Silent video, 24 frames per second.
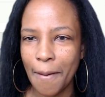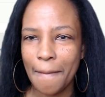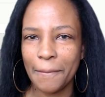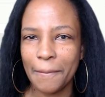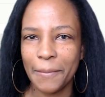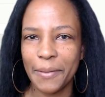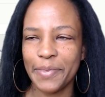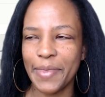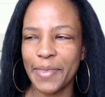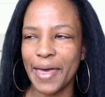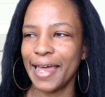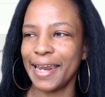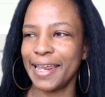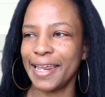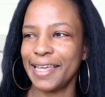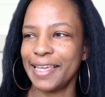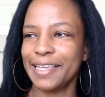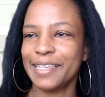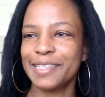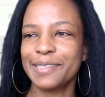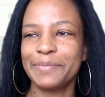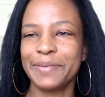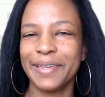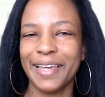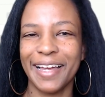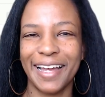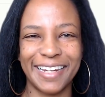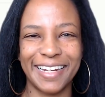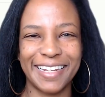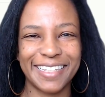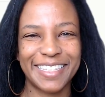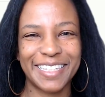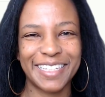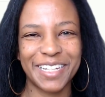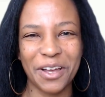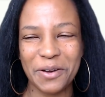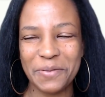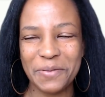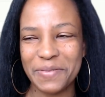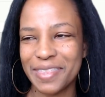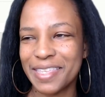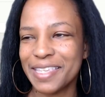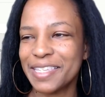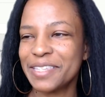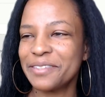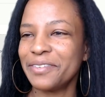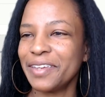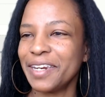But that is beyond the scope of
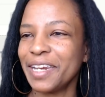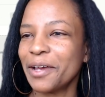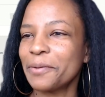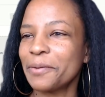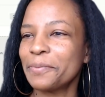this video.